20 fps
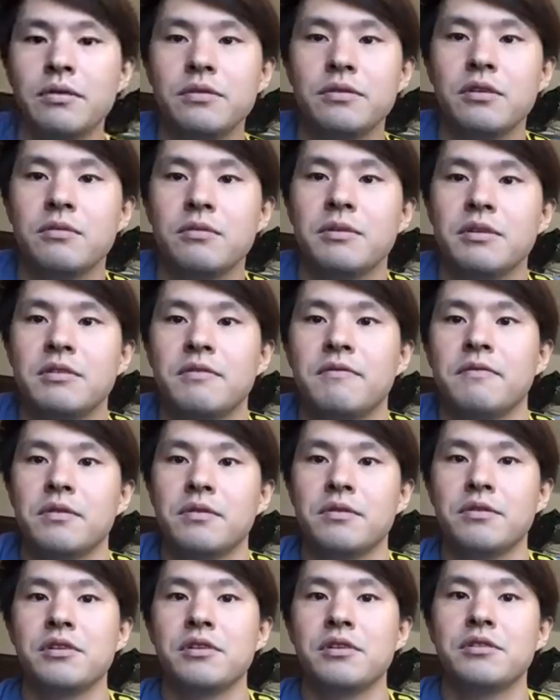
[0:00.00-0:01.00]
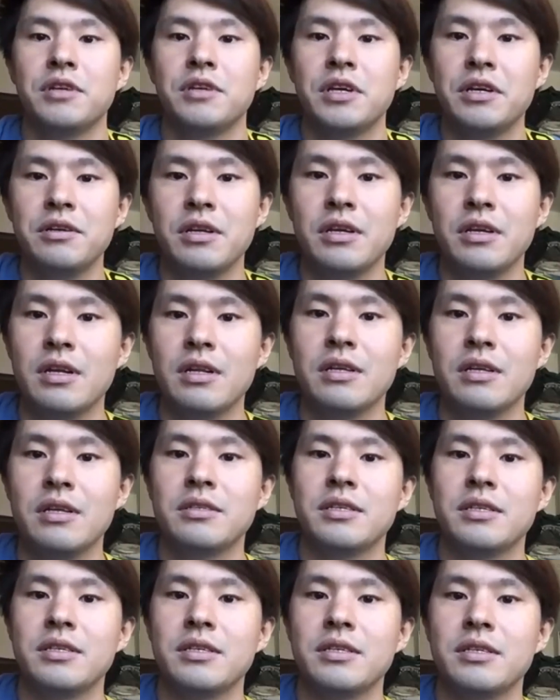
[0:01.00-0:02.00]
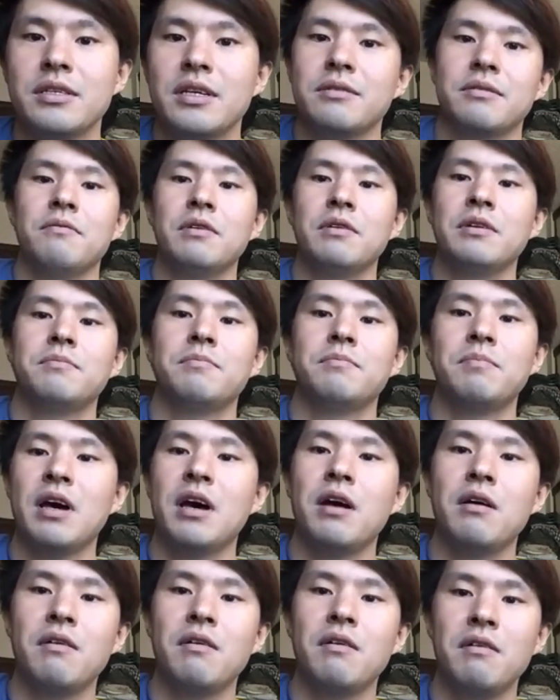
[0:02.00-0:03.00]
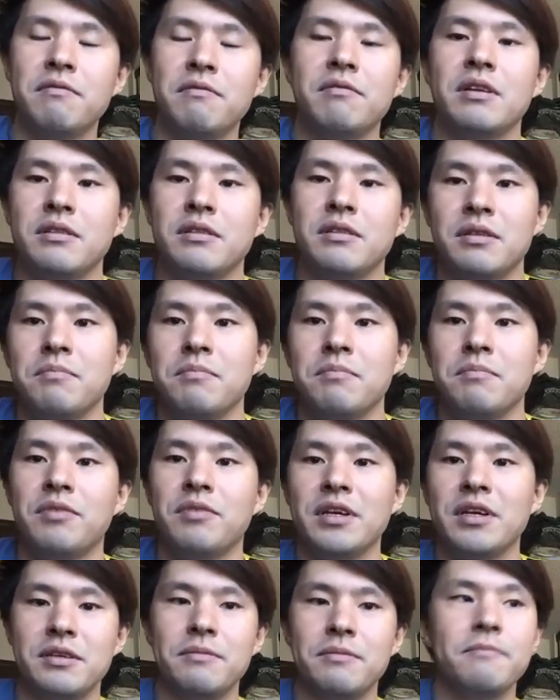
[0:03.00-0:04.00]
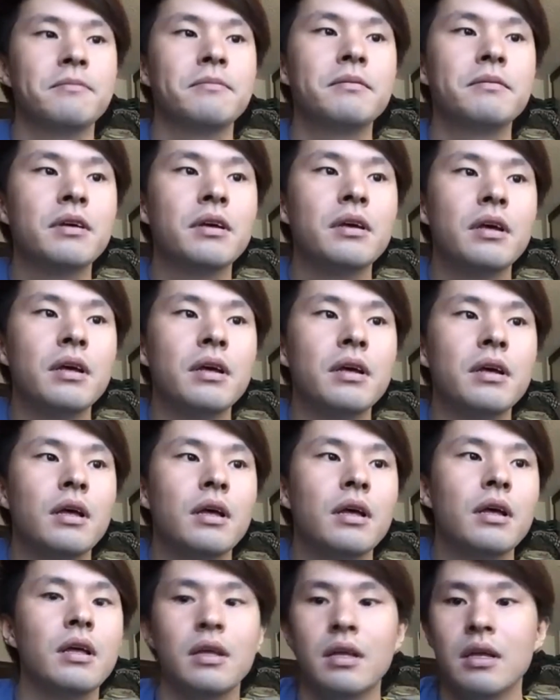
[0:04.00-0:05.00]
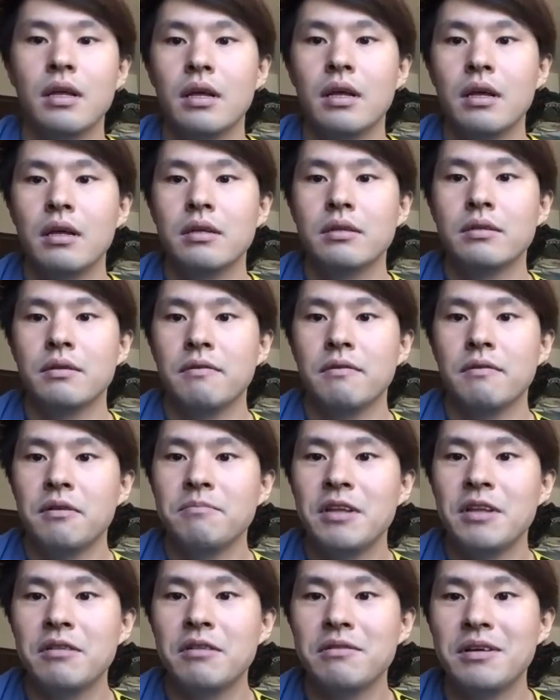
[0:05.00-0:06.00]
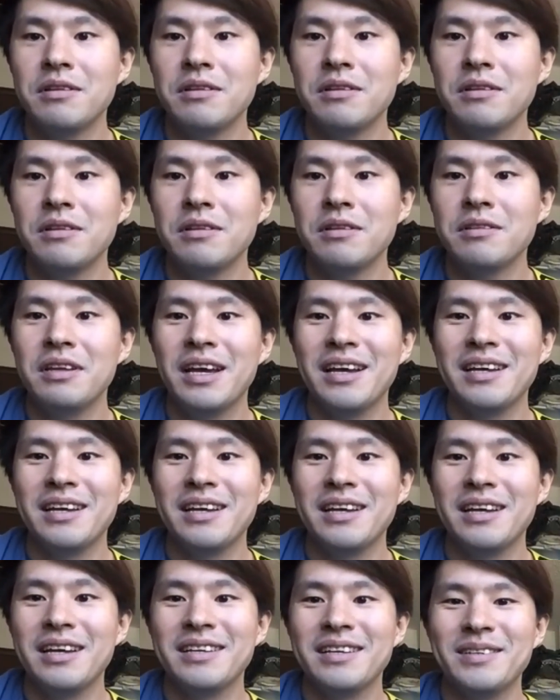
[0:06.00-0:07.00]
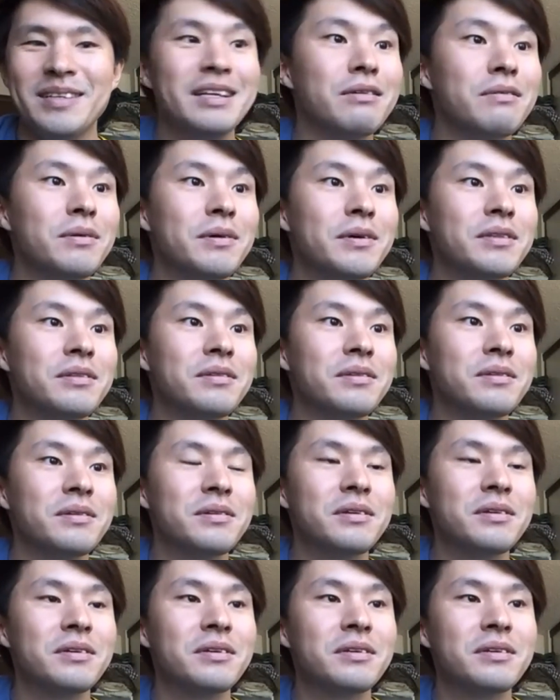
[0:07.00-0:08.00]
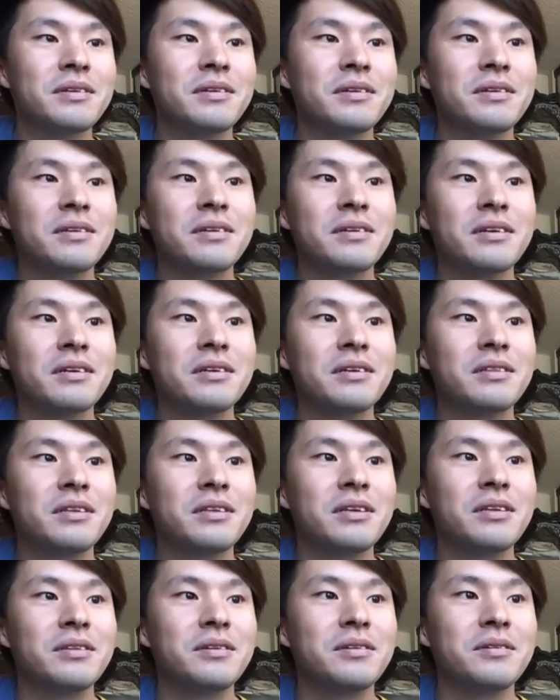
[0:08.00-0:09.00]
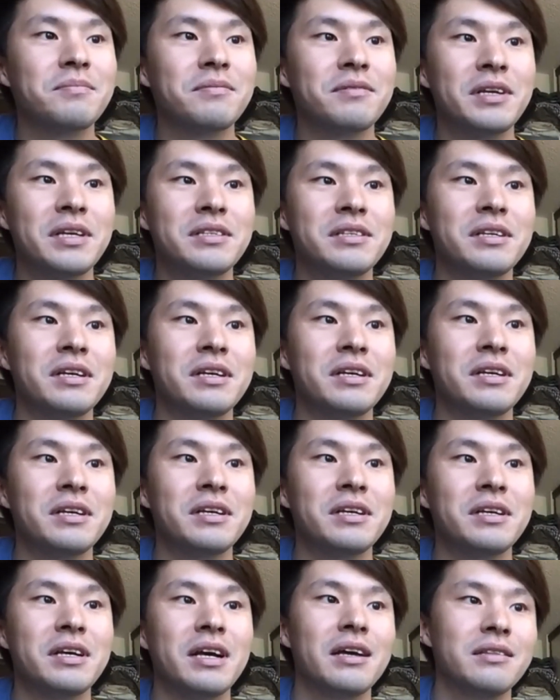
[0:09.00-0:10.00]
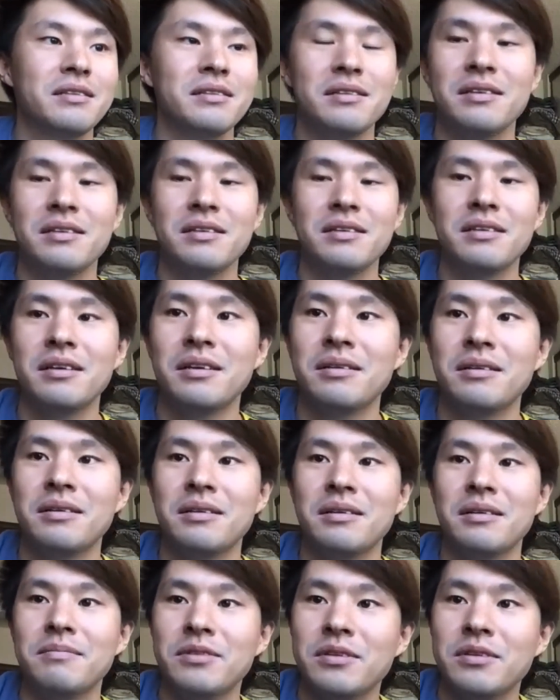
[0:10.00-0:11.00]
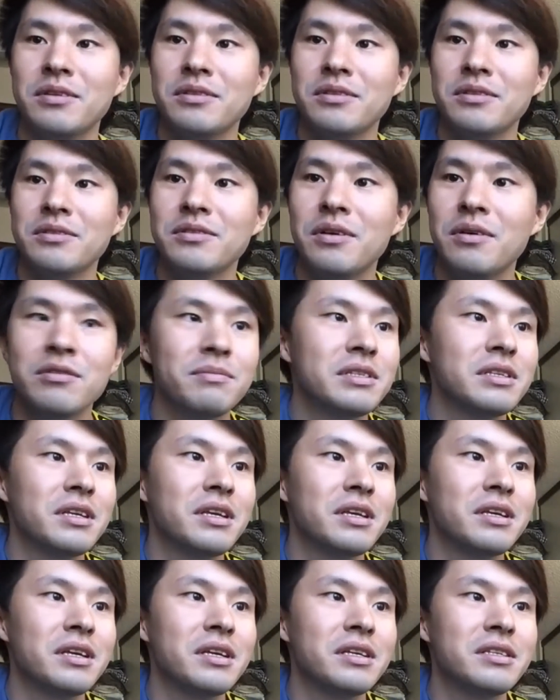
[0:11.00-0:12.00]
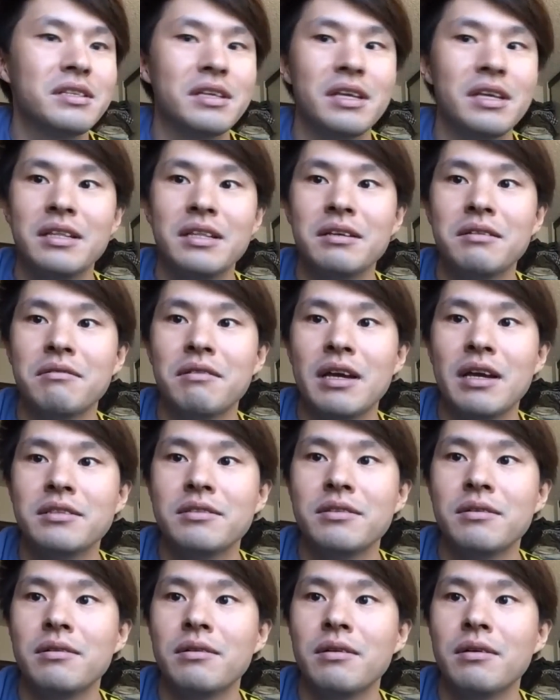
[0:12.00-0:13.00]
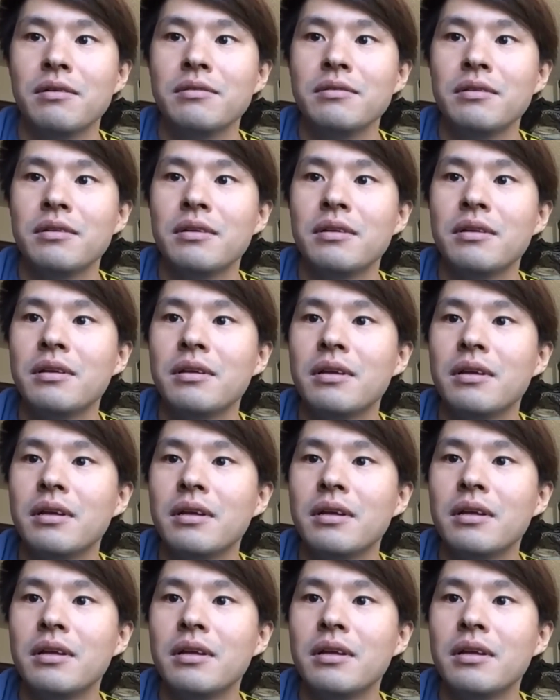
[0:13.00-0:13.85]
so much for your sharing, Alicia. It was powerful and impressive. So from now on, yeah, we want to continue praising God. The song we'll be singing is In Christ Alone.